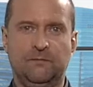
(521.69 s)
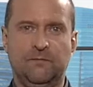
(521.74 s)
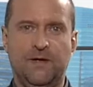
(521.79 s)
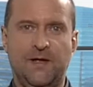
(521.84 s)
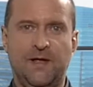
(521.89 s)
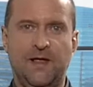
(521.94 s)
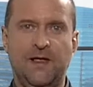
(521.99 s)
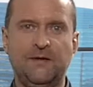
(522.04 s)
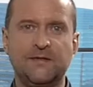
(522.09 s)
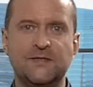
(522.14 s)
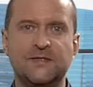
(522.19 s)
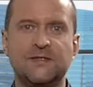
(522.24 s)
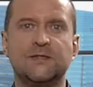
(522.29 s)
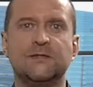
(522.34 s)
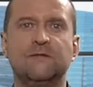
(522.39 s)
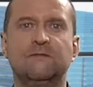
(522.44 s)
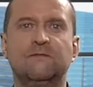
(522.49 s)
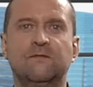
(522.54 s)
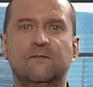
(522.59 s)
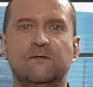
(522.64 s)
paths
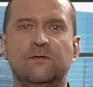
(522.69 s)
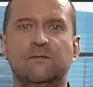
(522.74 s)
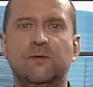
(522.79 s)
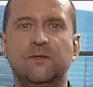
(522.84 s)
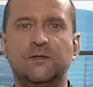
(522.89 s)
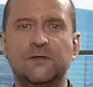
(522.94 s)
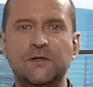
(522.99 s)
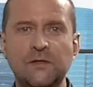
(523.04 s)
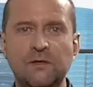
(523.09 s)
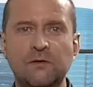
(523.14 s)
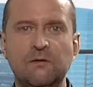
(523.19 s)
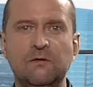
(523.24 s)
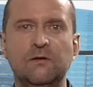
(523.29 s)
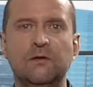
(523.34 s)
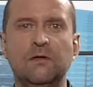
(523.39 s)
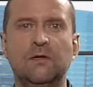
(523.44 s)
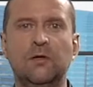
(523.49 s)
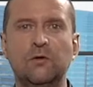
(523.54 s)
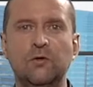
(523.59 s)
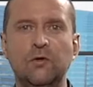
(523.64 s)
for
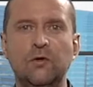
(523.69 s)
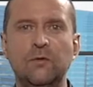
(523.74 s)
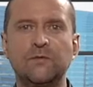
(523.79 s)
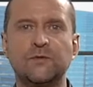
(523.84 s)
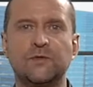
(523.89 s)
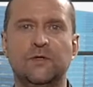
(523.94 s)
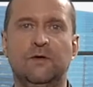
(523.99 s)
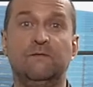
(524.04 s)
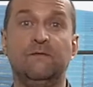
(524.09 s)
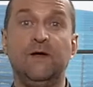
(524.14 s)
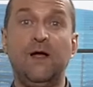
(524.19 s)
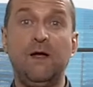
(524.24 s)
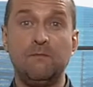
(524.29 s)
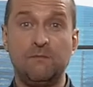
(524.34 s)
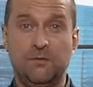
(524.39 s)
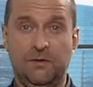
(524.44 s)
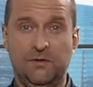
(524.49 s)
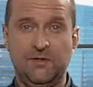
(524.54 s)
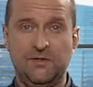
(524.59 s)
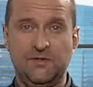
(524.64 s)
particular groups of
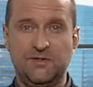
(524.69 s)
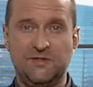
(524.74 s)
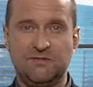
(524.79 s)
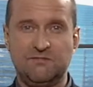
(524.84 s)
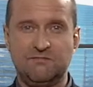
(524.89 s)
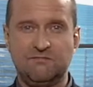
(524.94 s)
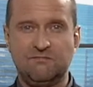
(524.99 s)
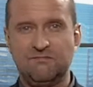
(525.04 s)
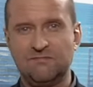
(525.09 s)
employees.